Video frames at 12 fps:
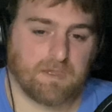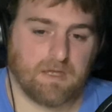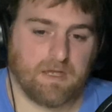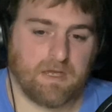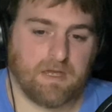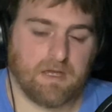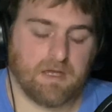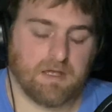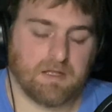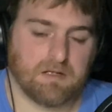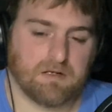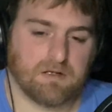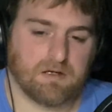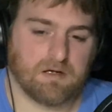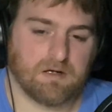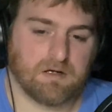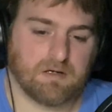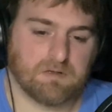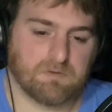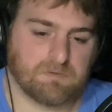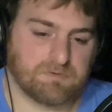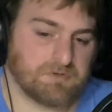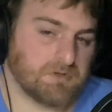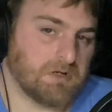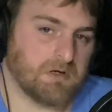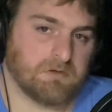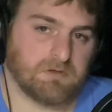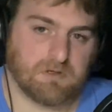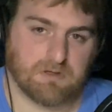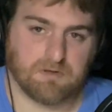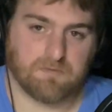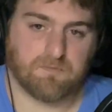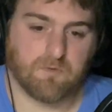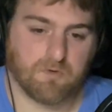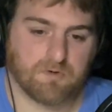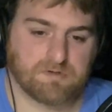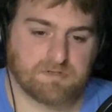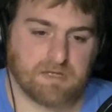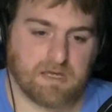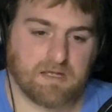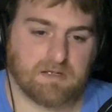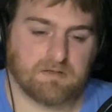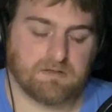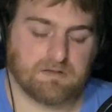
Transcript: and it was, you get the 4 set,